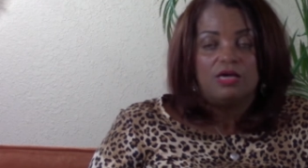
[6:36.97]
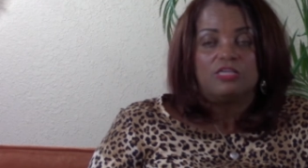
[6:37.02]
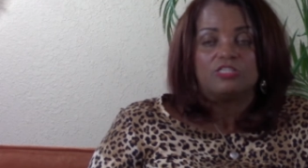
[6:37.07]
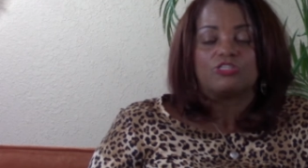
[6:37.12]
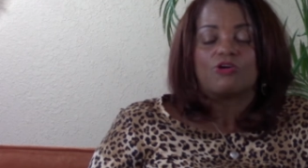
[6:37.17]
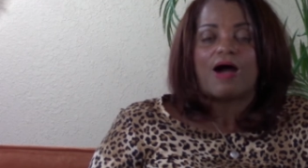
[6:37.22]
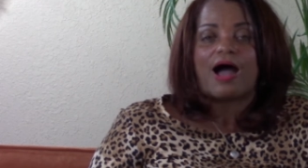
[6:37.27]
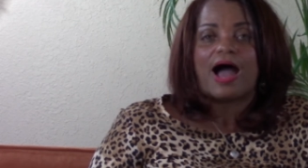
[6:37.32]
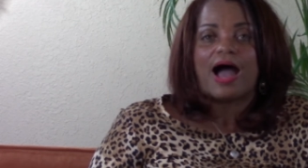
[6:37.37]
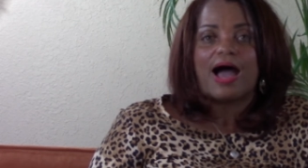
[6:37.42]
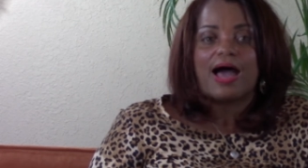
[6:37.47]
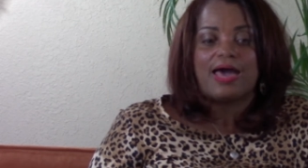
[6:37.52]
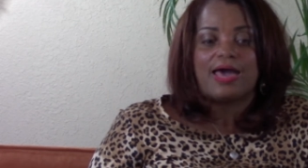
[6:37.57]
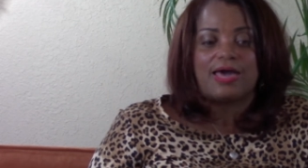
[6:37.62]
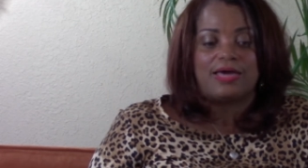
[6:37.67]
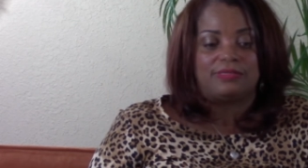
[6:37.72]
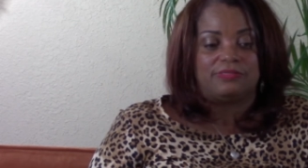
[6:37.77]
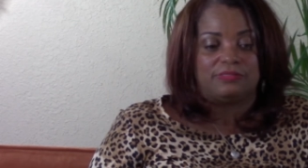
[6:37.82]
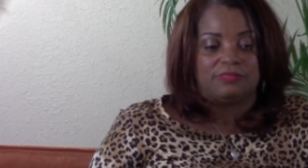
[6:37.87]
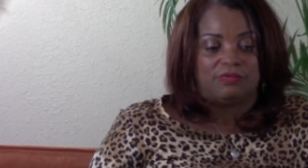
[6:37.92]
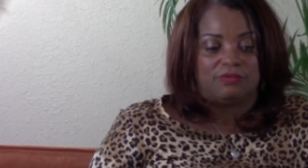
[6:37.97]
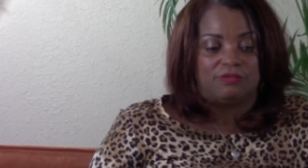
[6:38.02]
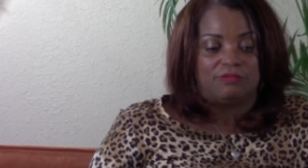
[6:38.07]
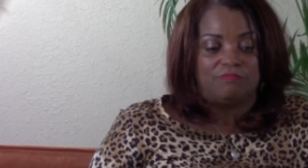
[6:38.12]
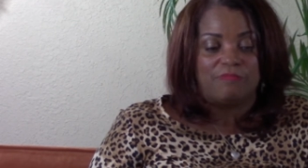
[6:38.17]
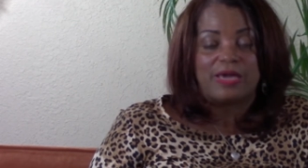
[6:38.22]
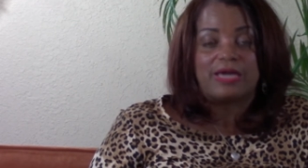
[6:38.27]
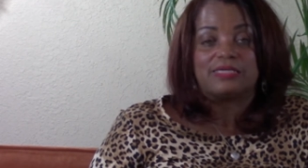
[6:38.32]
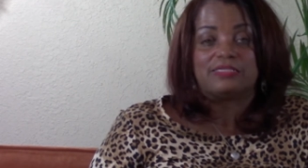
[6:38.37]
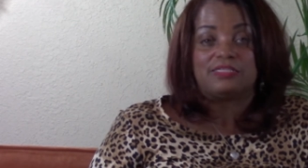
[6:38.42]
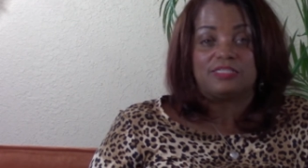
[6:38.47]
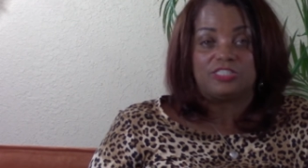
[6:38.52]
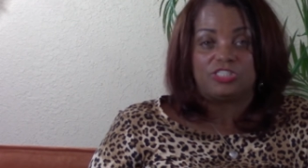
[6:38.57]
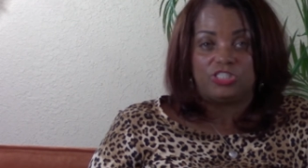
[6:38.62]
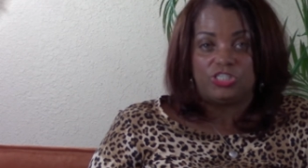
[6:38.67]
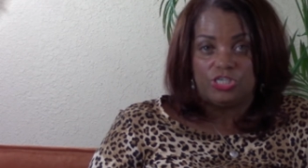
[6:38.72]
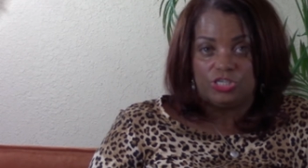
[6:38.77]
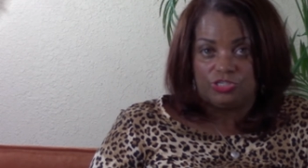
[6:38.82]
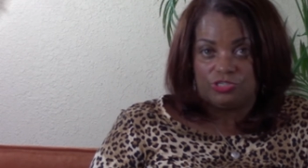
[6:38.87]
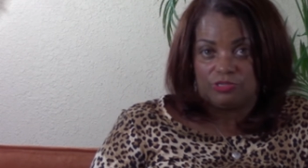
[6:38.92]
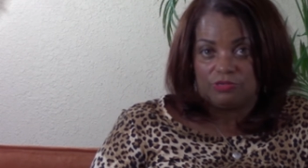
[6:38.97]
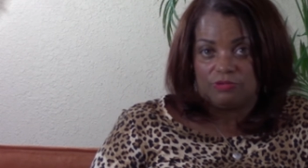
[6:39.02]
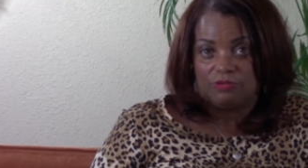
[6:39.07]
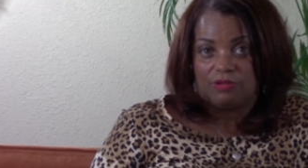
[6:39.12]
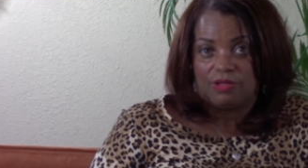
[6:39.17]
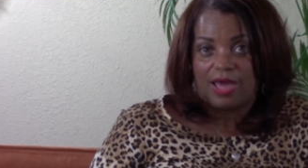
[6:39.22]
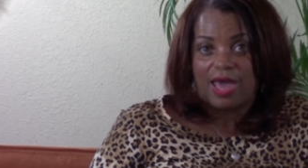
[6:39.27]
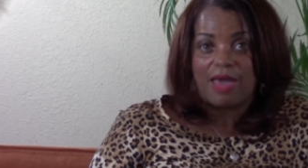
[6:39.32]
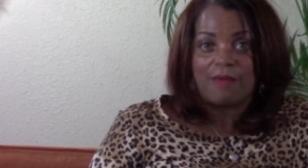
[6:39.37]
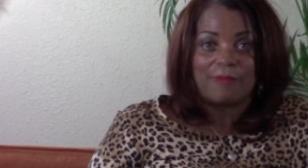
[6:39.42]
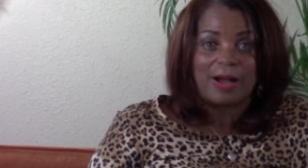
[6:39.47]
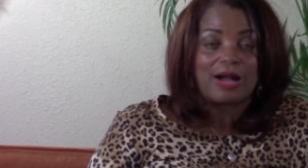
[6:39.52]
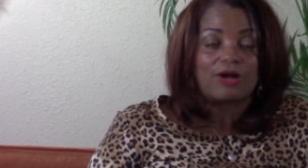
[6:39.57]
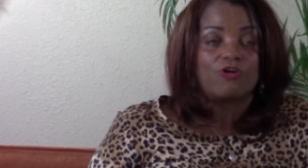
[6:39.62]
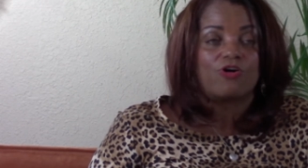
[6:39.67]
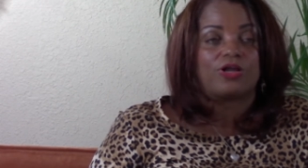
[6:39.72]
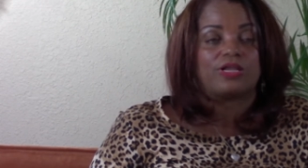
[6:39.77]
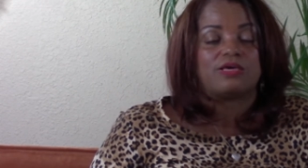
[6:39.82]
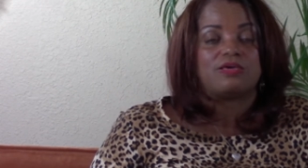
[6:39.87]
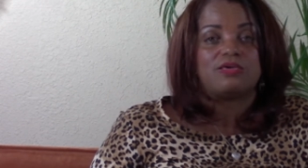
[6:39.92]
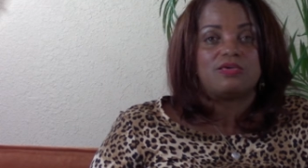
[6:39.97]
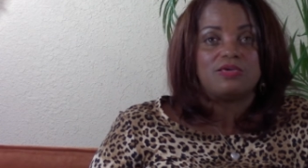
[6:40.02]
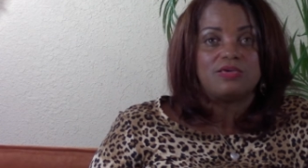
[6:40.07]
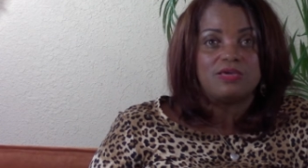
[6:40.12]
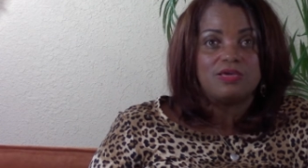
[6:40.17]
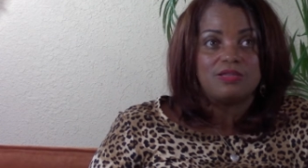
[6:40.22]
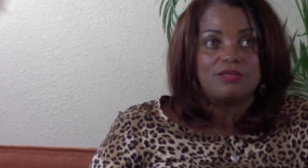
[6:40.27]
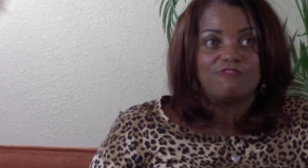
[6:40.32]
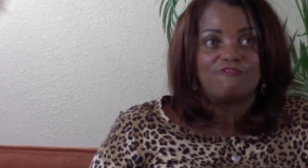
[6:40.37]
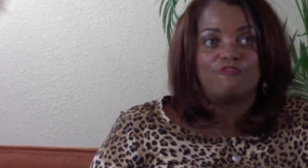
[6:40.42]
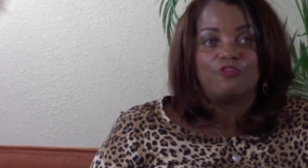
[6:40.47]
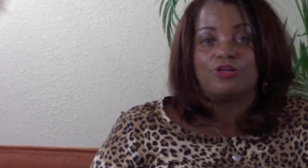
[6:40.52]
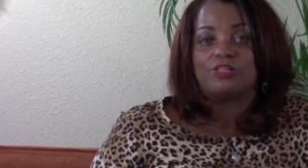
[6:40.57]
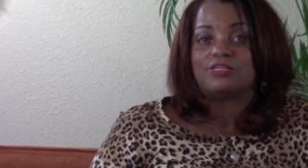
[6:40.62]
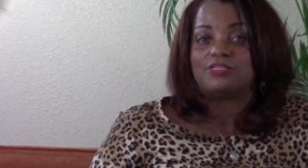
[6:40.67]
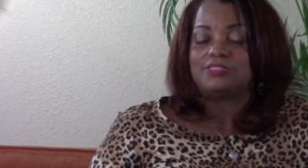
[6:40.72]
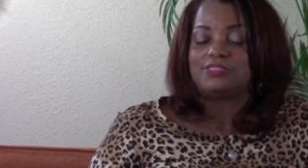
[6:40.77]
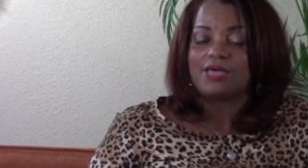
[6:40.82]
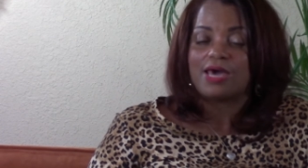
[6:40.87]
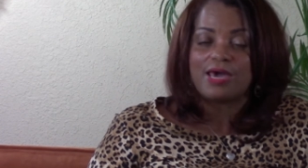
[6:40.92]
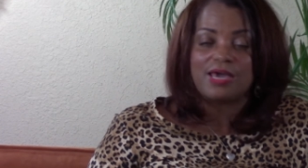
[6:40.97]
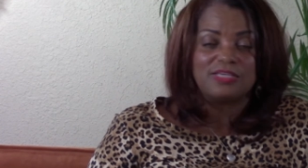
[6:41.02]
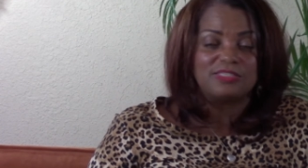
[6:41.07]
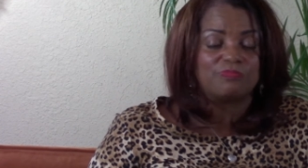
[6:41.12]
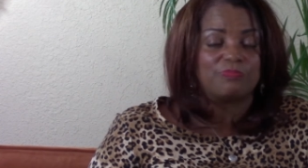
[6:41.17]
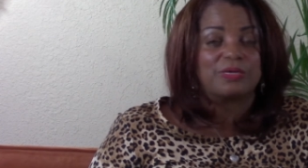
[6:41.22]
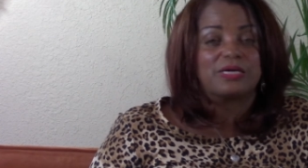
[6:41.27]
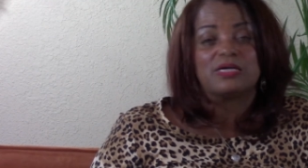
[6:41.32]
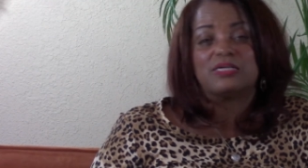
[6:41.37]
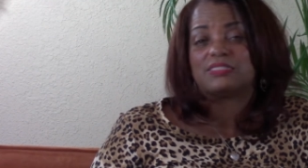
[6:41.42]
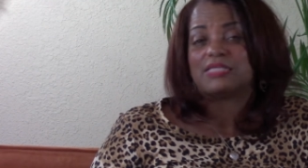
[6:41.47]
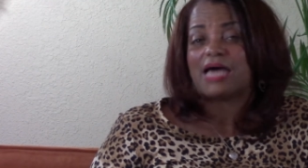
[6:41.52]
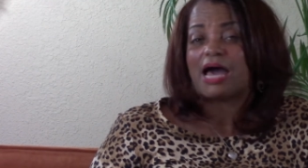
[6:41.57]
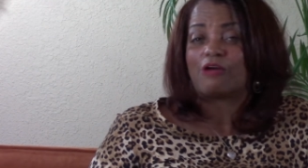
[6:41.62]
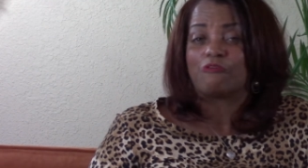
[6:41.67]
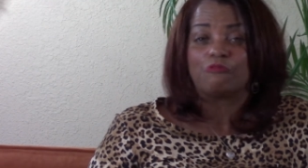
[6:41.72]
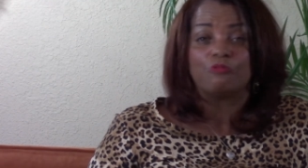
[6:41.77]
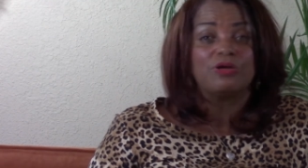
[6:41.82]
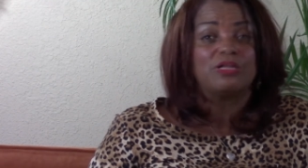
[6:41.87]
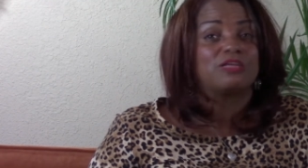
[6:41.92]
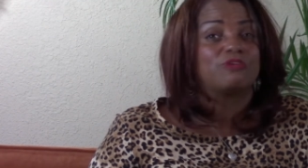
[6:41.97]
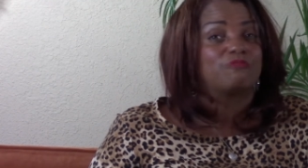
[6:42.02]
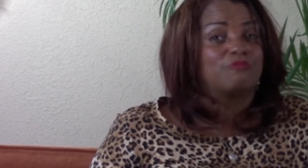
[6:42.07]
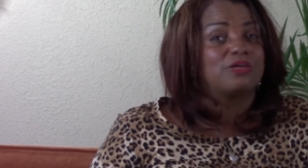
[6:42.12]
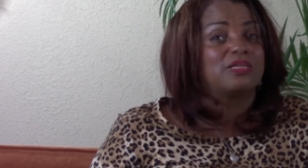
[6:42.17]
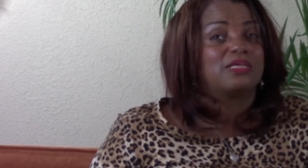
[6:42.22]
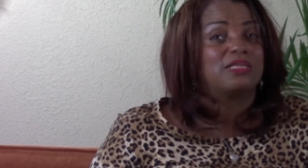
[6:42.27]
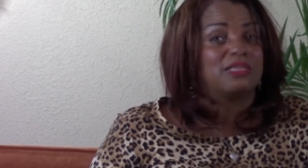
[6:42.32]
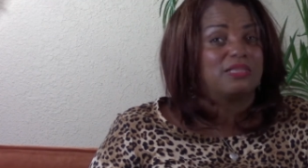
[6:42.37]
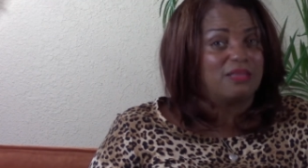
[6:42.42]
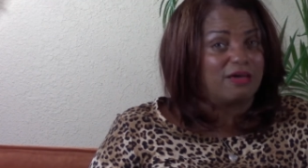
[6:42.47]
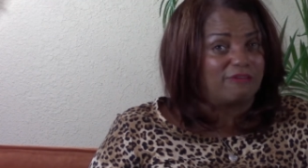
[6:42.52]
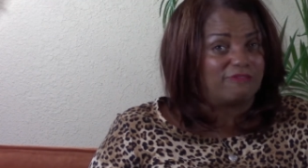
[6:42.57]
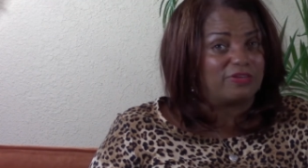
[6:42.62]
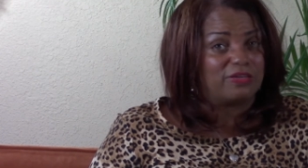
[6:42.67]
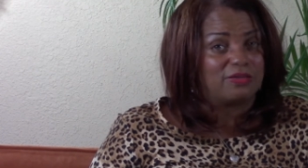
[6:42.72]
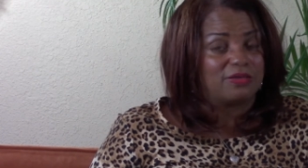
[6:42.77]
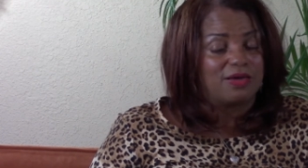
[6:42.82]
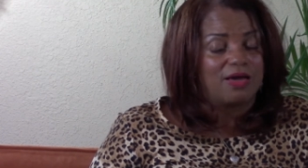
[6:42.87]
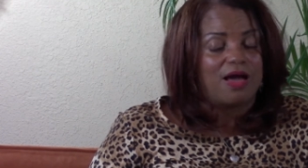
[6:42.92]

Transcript: So I had to make a decision. Am I going to eat it for the taste because I really, really love it?